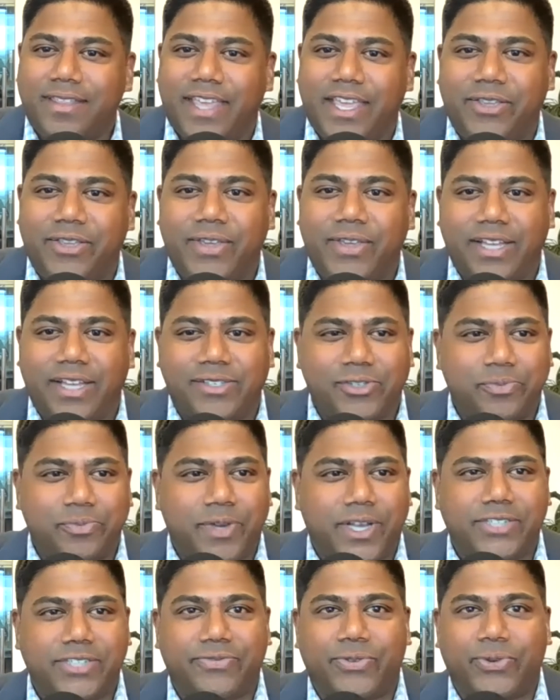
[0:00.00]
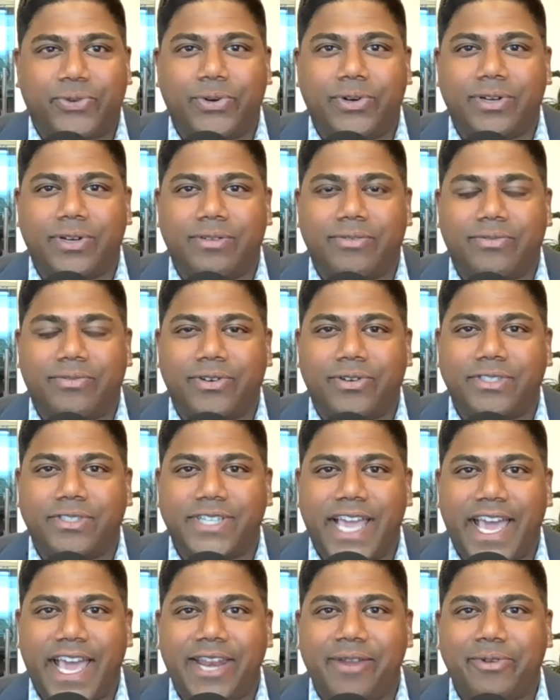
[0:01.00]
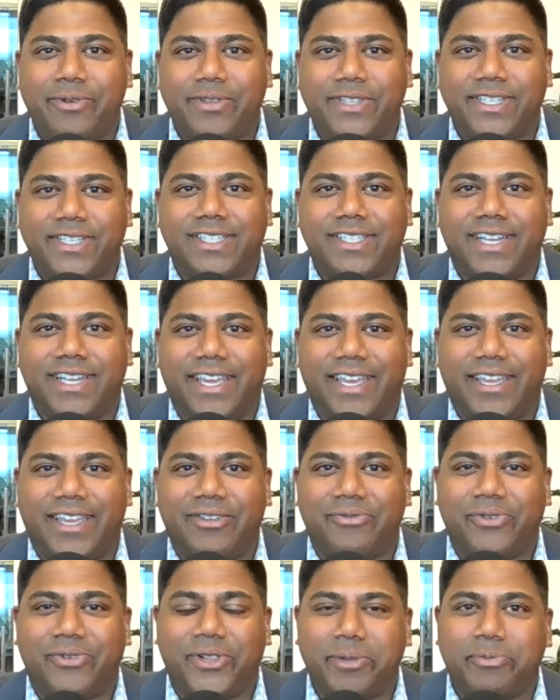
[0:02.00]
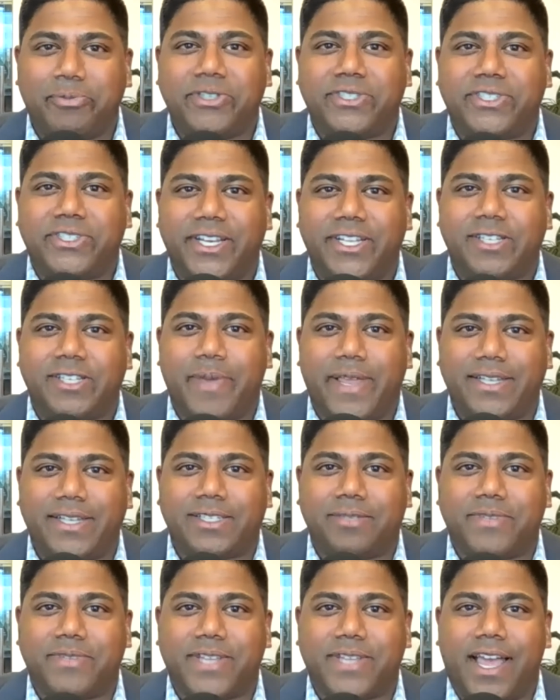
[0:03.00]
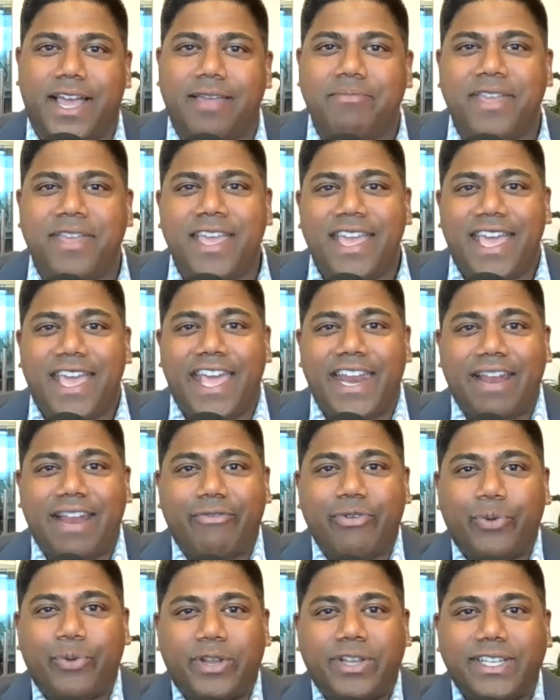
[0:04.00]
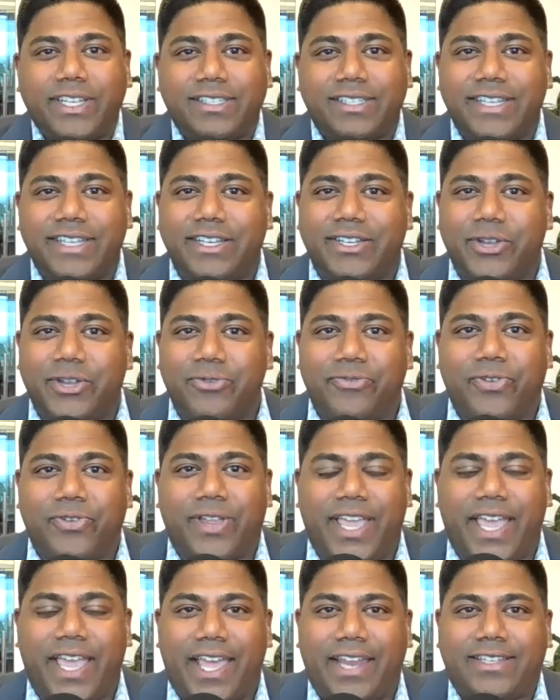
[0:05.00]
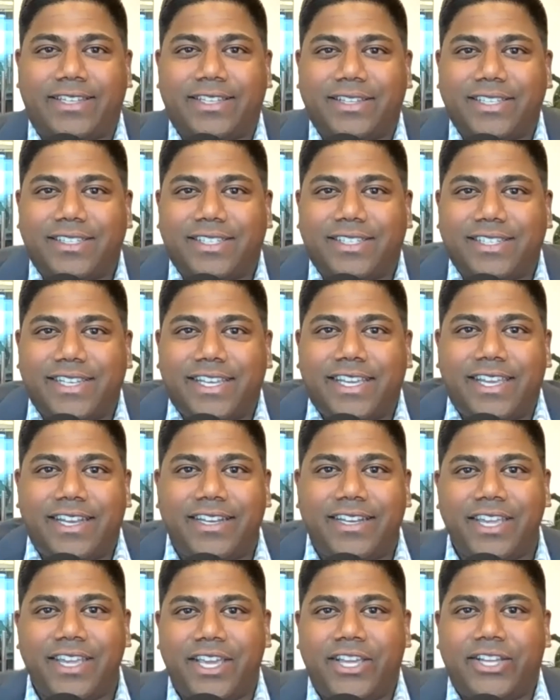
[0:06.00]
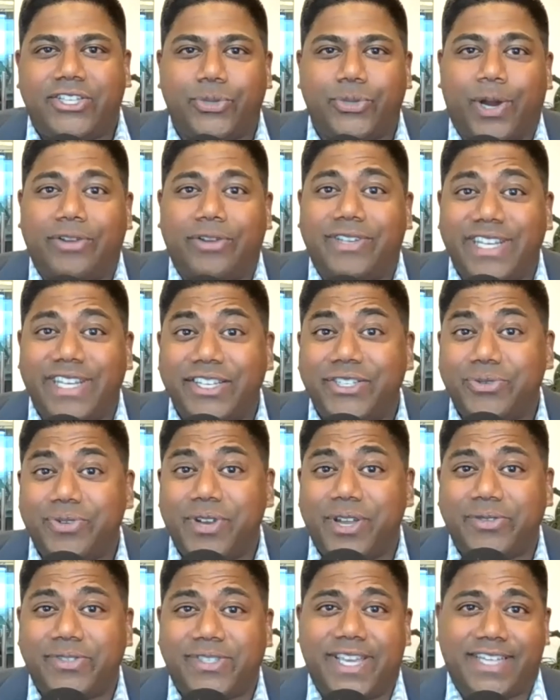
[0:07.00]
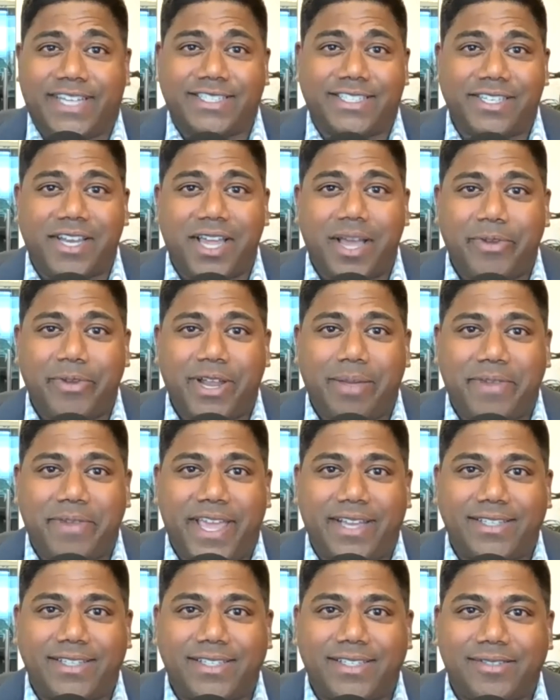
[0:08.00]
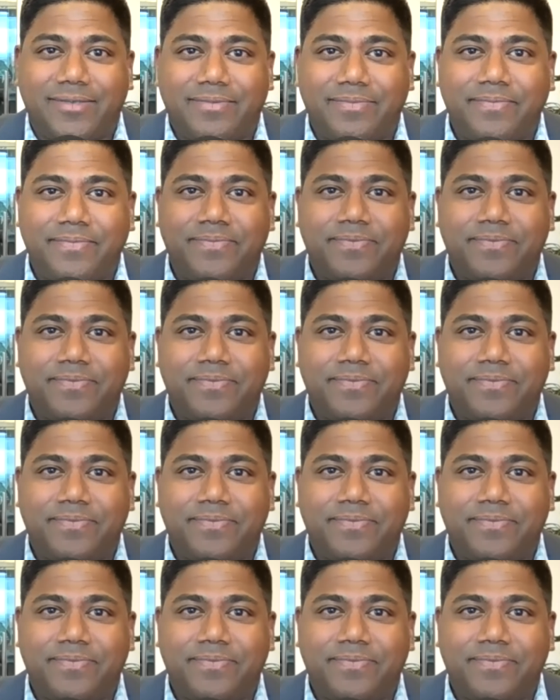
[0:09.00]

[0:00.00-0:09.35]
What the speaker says: thank you guys so much for chatting with us today. Really appreciate you spending some time. And everyone listening, don't forget to listen in to our Did You Know section coming up next.